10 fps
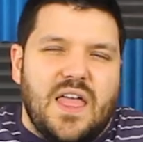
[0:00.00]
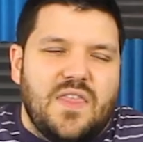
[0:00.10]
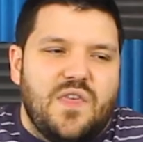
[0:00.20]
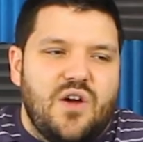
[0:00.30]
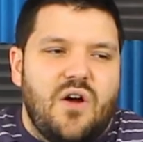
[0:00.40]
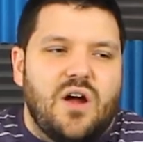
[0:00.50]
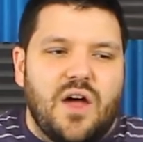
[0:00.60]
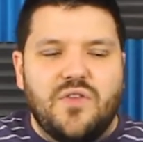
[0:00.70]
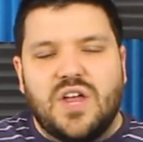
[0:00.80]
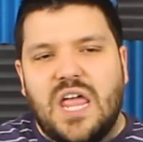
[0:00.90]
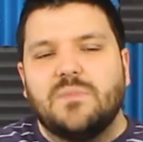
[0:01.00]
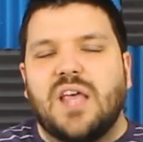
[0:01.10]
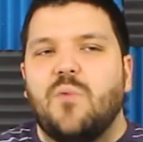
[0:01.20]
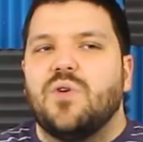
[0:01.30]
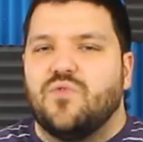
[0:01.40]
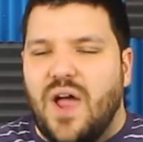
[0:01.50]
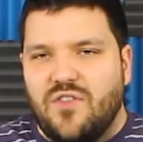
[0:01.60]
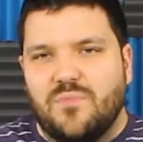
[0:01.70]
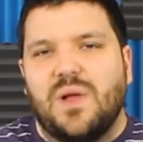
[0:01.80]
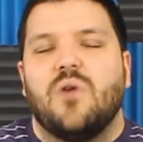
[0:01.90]
there are other games I would
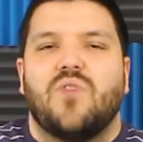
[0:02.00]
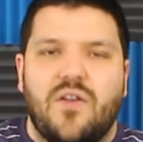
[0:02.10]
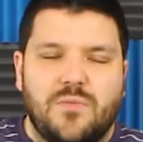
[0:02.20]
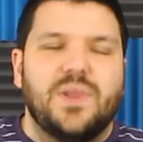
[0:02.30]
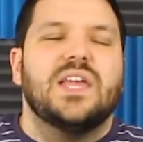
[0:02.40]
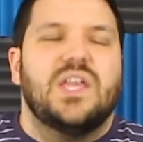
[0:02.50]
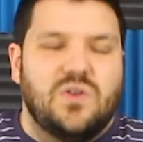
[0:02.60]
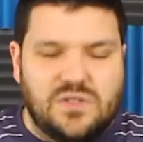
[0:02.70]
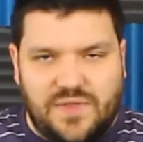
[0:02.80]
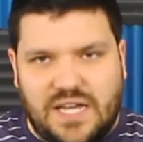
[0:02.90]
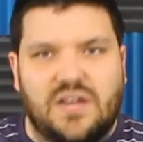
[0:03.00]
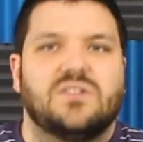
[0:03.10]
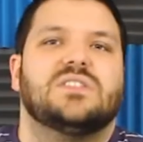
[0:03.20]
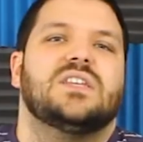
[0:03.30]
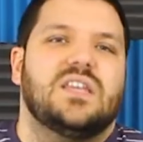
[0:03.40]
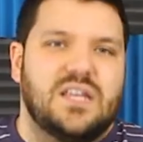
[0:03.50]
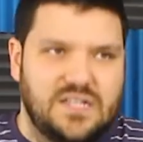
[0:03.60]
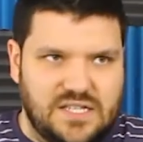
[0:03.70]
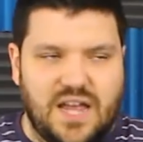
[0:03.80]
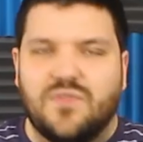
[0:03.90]
rather play Heroes of Landair Sea
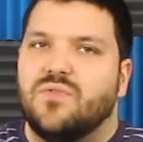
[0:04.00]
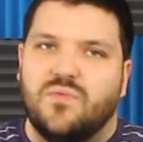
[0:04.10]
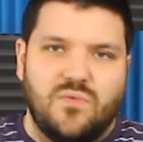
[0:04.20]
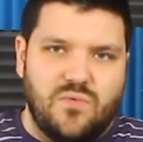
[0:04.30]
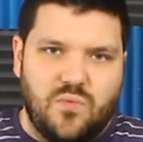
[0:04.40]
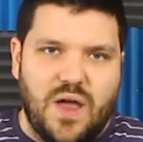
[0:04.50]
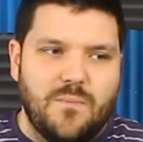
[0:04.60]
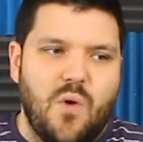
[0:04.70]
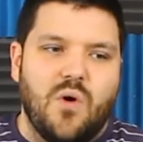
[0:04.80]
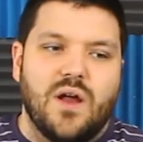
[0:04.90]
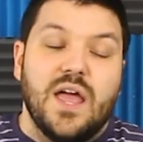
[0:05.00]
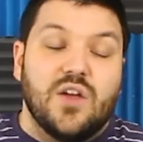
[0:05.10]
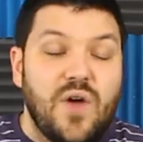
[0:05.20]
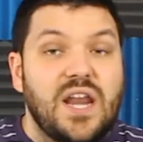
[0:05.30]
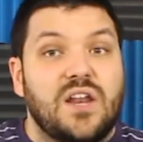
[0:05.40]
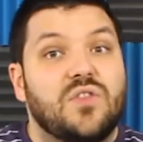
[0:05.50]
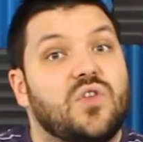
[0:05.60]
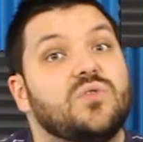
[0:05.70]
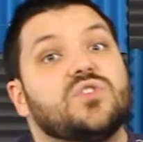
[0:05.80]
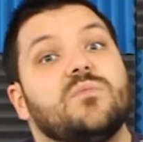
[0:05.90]
and Scythe way more. Granted,
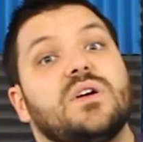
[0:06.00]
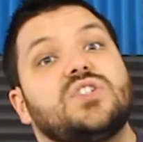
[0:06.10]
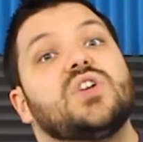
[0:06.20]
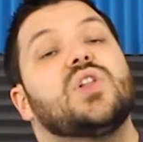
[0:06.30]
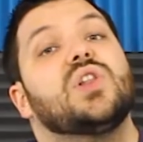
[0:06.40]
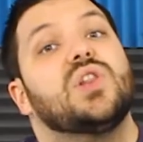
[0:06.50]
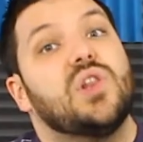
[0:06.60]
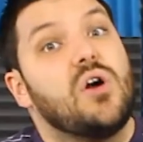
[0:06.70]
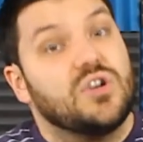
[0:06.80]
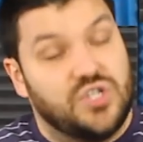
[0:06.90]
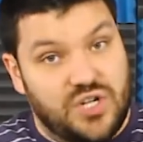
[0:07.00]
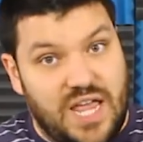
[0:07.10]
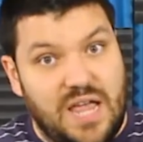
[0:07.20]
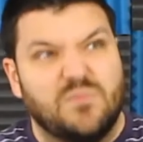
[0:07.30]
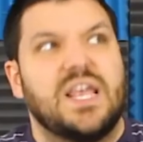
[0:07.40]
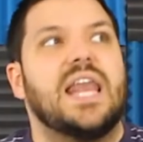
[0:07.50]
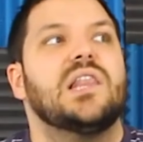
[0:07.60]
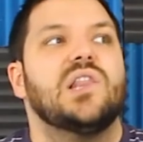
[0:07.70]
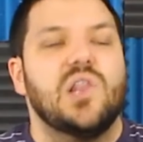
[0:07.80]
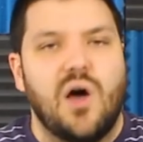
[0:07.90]
those are much larger games and
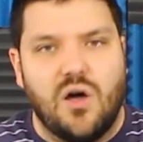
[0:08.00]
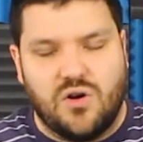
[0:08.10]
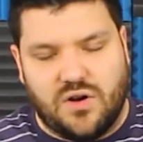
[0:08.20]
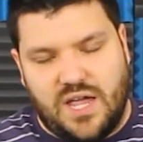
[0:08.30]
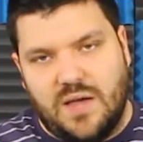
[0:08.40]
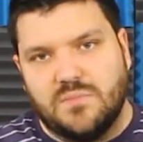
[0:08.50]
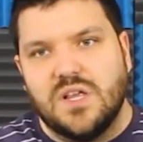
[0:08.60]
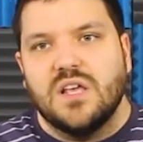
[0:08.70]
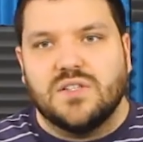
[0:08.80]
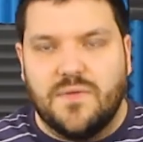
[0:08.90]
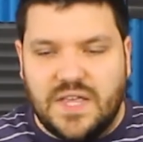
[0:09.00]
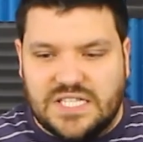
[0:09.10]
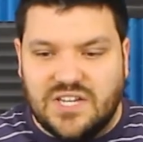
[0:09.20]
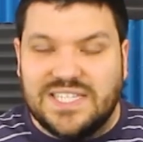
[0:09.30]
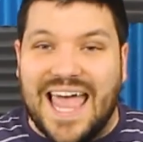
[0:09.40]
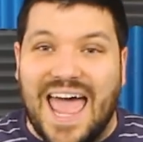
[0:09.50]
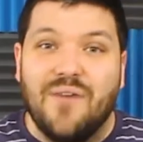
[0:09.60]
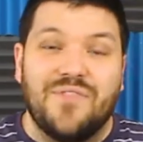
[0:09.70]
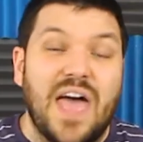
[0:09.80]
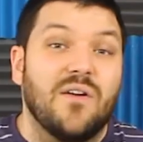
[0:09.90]
longer games. So this does
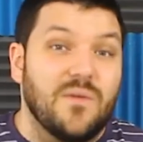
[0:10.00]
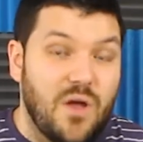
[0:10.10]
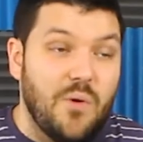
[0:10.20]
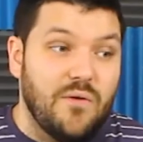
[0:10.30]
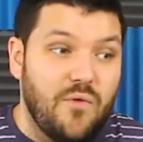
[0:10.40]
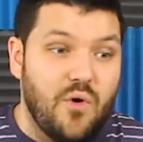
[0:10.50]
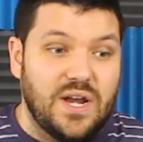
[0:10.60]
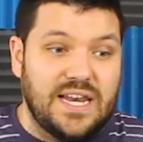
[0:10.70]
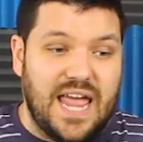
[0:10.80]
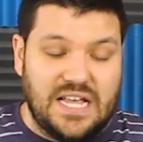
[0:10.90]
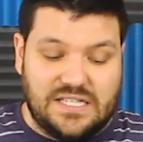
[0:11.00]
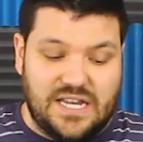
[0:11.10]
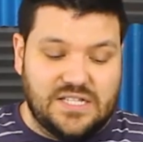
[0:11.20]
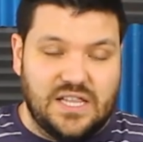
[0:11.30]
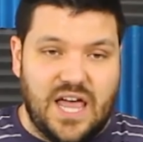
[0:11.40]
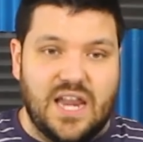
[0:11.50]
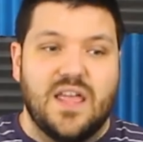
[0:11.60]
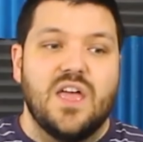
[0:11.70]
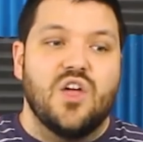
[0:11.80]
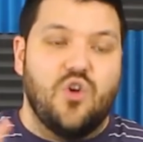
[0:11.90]
have that going forward. It has that it's a lot
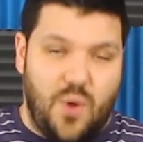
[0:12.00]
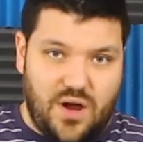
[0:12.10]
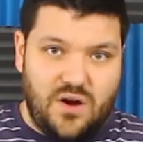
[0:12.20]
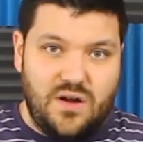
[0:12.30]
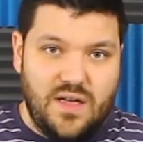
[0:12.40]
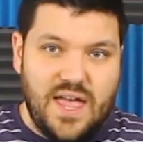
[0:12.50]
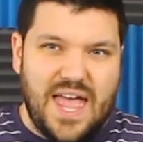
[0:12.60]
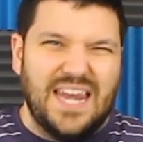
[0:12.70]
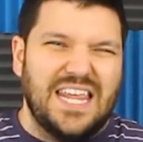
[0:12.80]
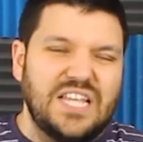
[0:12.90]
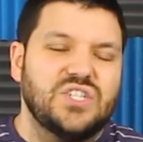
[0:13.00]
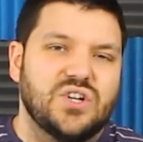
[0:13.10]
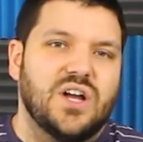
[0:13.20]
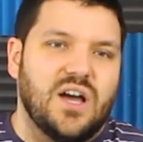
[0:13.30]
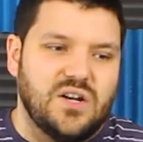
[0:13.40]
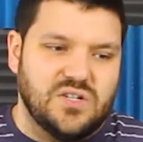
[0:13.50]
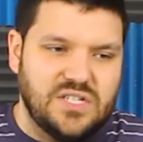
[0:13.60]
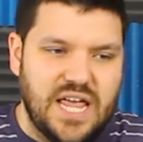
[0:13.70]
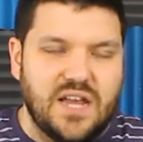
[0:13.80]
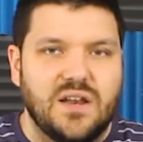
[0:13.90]
quicker and easier to
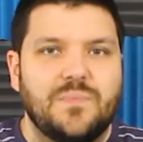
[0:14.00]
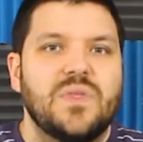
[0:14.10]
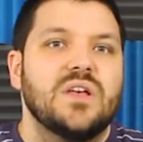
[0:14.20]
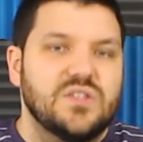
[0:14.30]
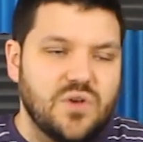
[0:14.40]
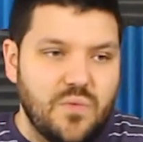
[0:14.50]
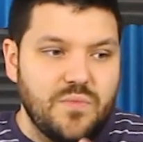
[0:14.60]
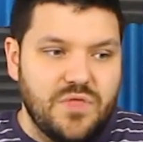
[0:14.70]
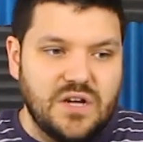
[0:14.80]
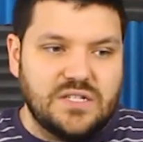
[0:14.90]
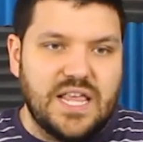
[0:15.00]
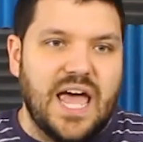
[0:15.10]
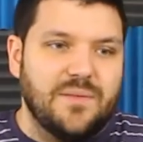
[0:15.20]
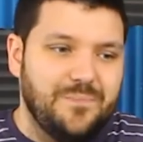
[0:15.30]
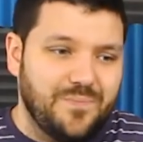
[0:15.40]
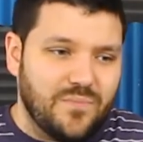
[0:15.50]
understand. So there's that.